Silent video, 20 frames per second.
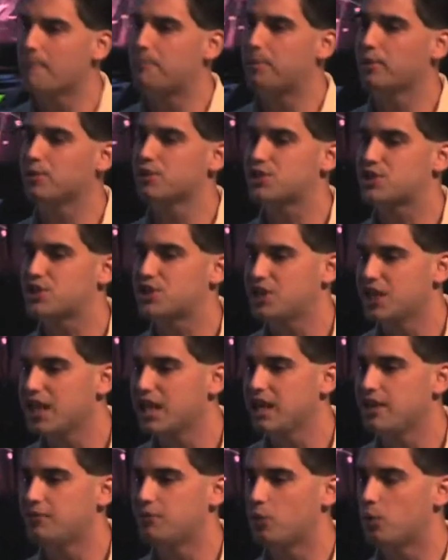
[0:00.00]

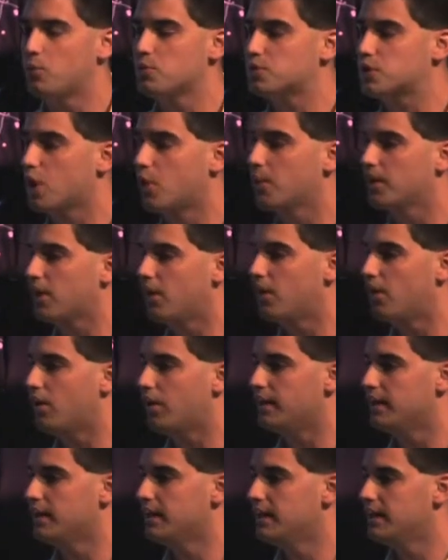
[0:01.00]
perceived what was going on.
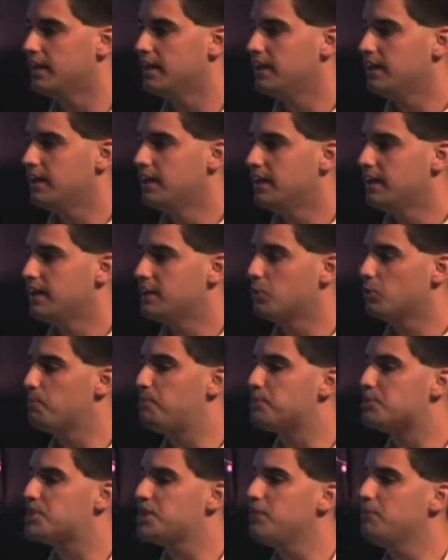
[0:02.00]
The word
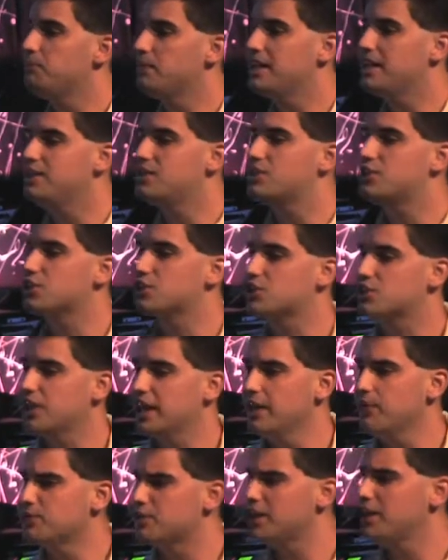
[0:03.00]
perceive means he's
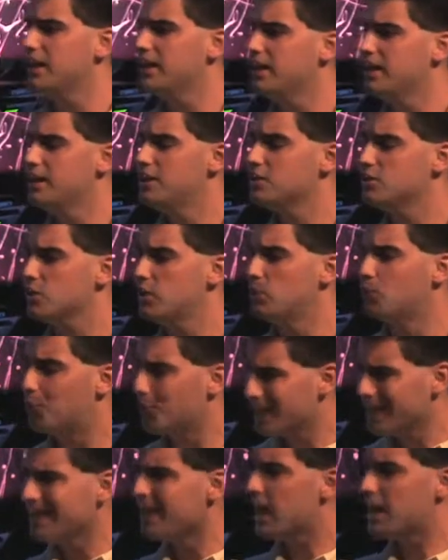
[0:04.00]
distinguished. He
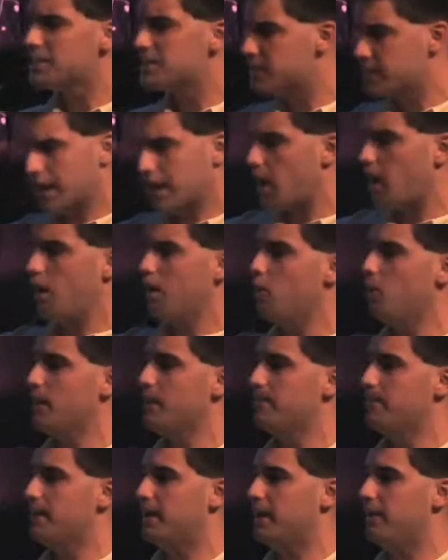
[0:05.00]
realized, he's like, "Oh, wait
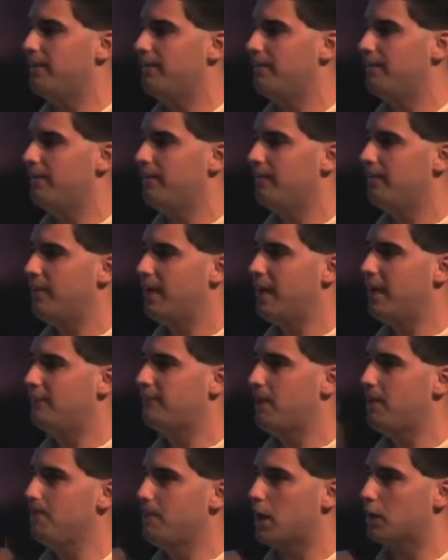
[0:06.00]
a minute. If
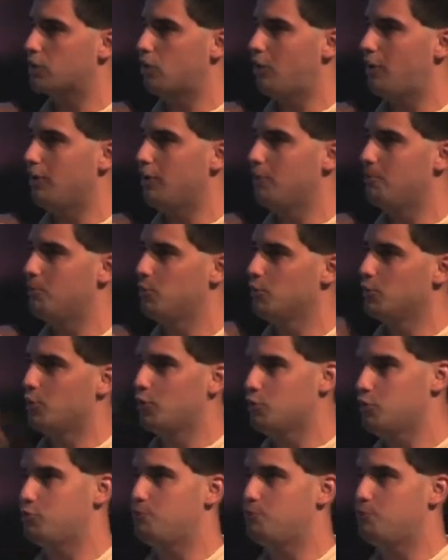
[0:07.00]
I'm not calling him, we're the only